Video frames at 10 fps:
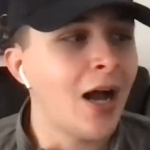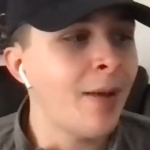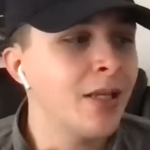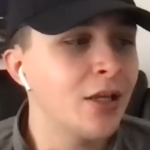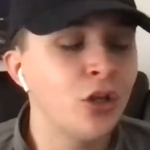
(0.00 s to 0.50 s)
I
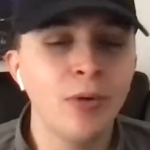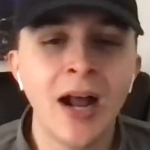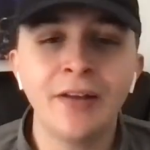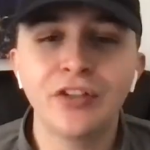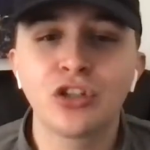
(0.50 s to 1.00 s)
mean, you
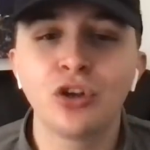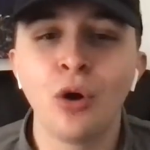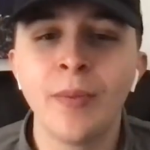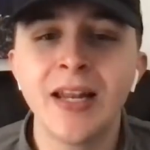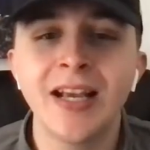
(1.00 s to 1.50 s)
have
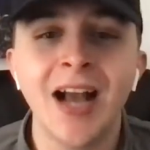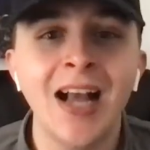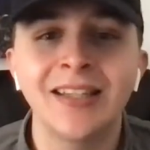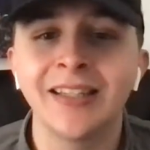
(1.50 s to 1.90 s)
so many guys.